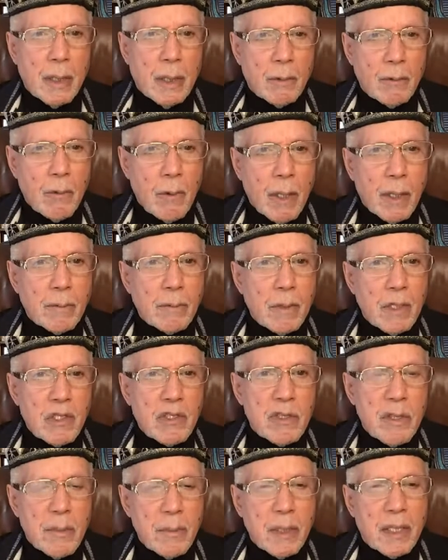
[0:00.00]
And one
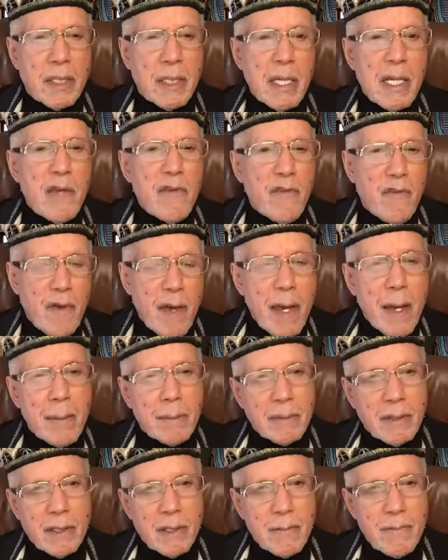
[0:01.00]
was the McGee
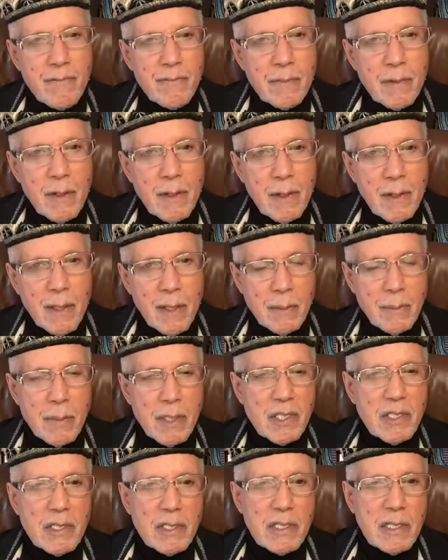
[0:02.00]
family in
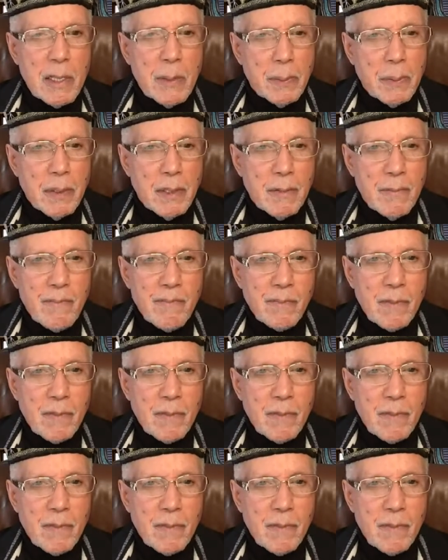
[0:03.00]
Mississippi,